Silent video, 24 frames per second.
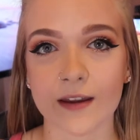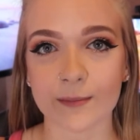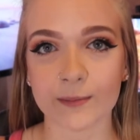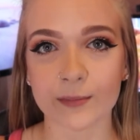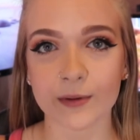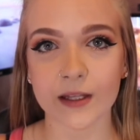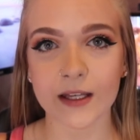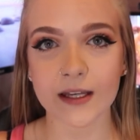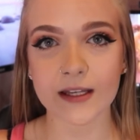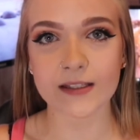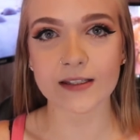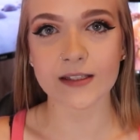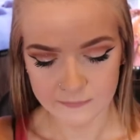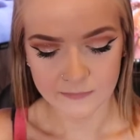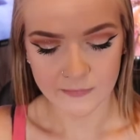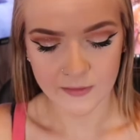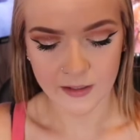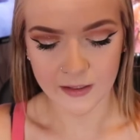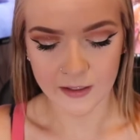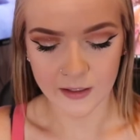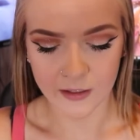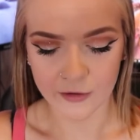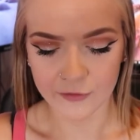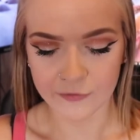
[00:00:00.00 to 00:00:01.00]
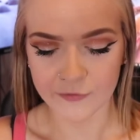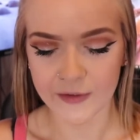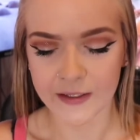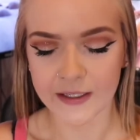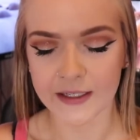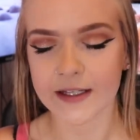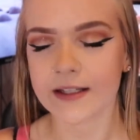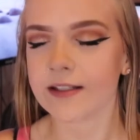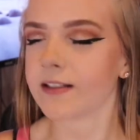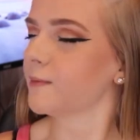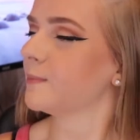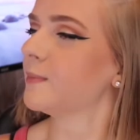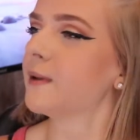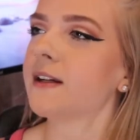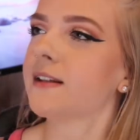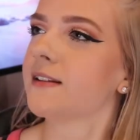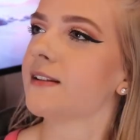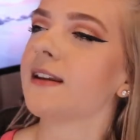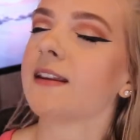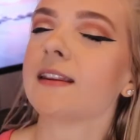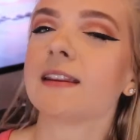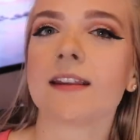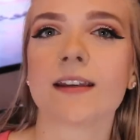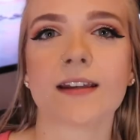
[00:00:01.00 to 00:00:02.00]
in place. And then I'll fan it into place
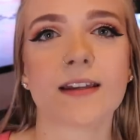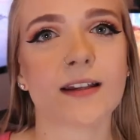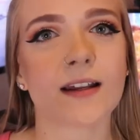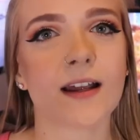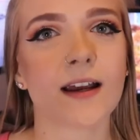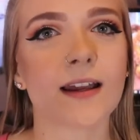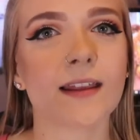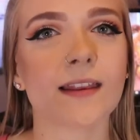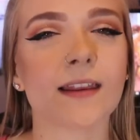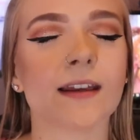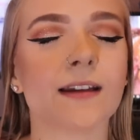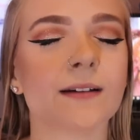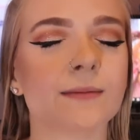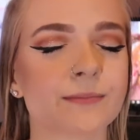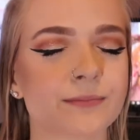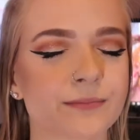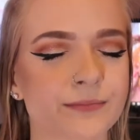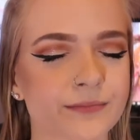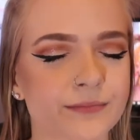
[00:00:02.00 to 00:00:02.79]
and then highlight.